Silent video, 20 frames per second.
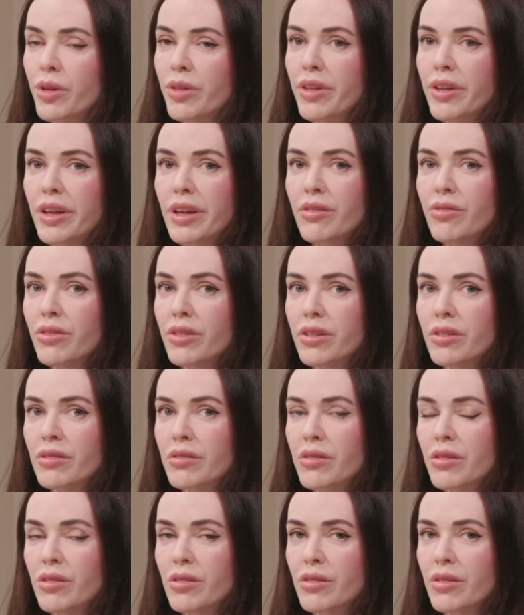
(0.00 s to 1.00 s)
Well, I think
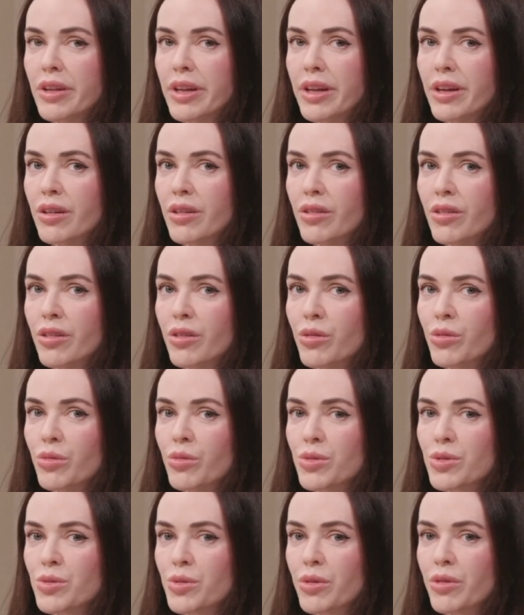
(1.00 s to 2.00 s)
even here,
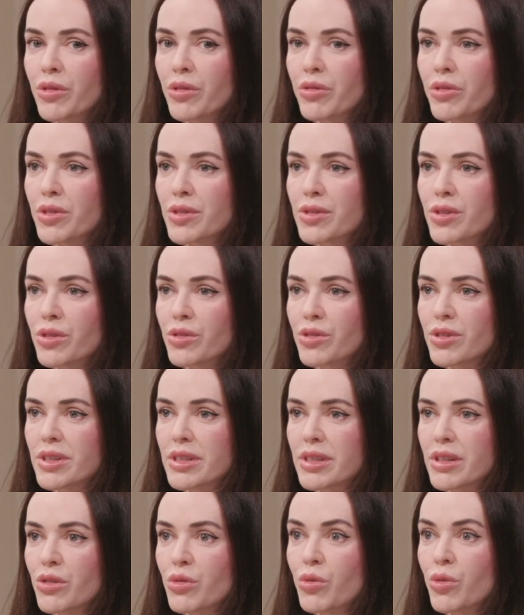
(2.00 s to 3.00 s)
it was one of the first
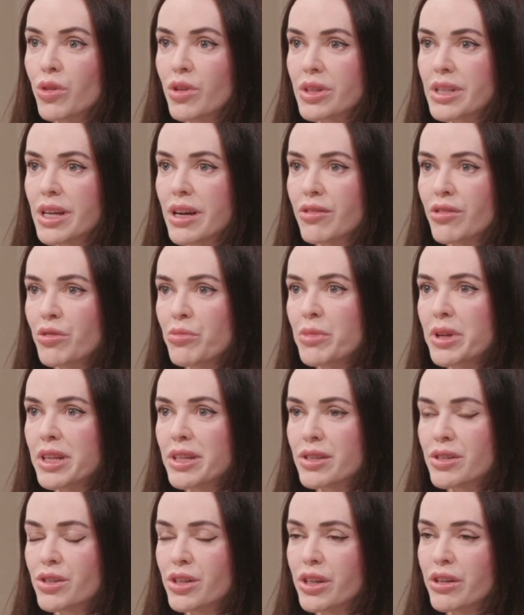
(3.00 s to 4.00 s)
countries in the world to have a
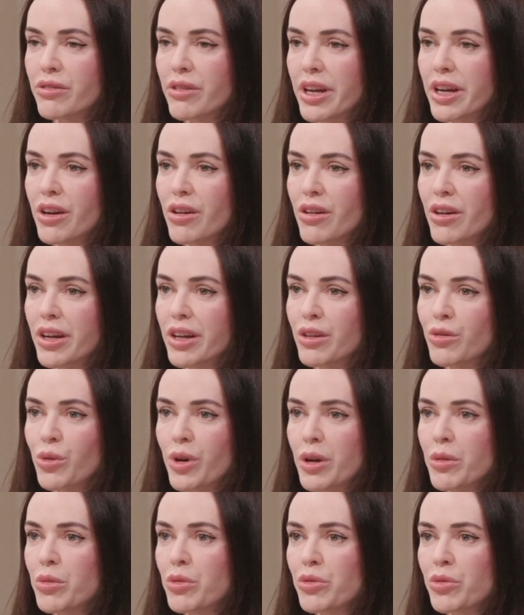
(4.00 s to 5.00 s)
ministry of AI
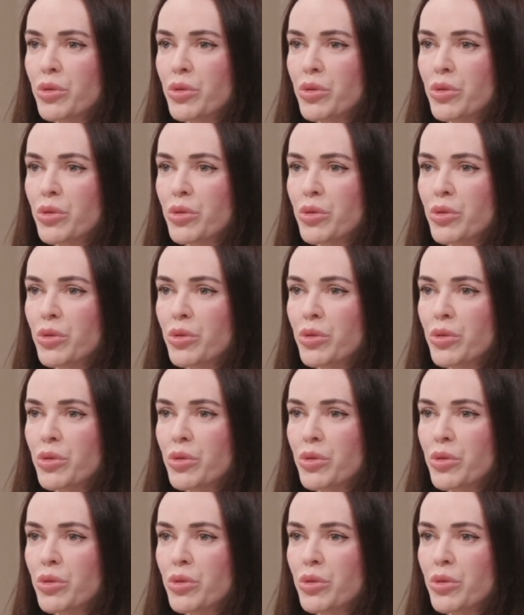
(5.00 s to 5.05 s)
way